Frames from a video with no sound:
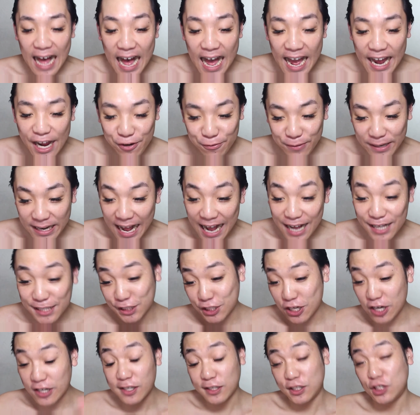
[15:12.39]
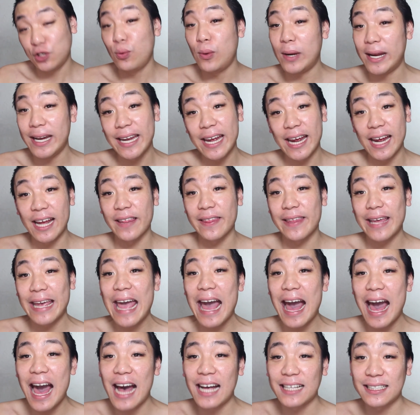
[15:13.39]
I started tweeting the
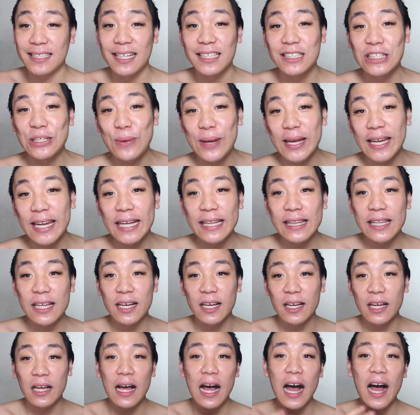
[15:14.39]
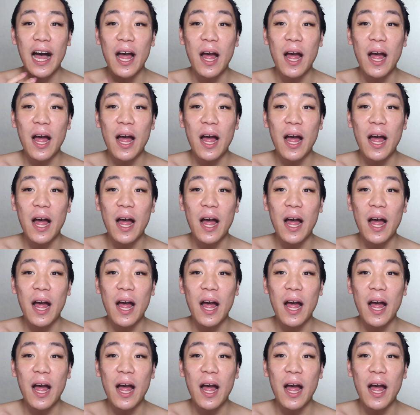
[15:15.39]
cast and tweeting the